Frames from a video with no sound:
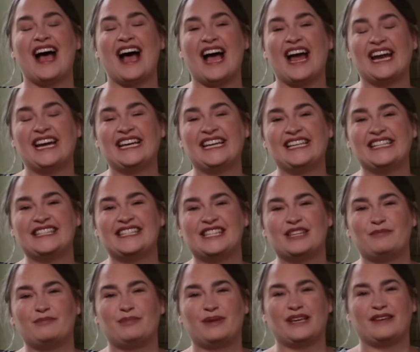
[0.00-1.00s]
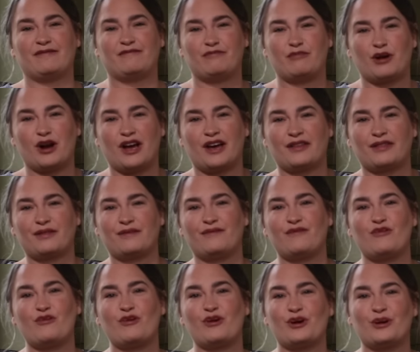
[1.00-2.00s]
I need some beef broth
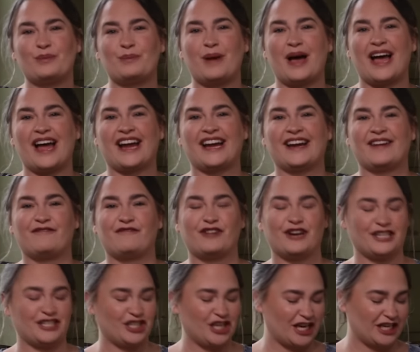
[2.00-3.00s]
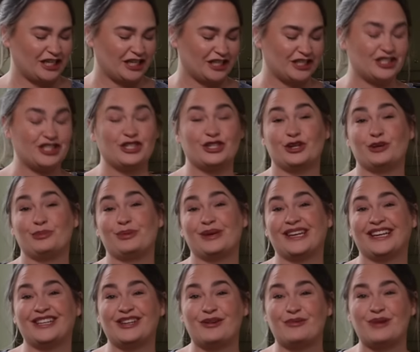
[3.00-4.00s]
for my French onion soup,
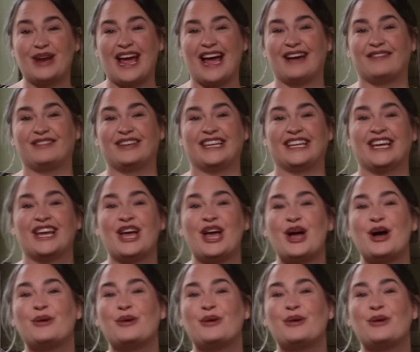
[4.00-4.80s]
and I don't have any.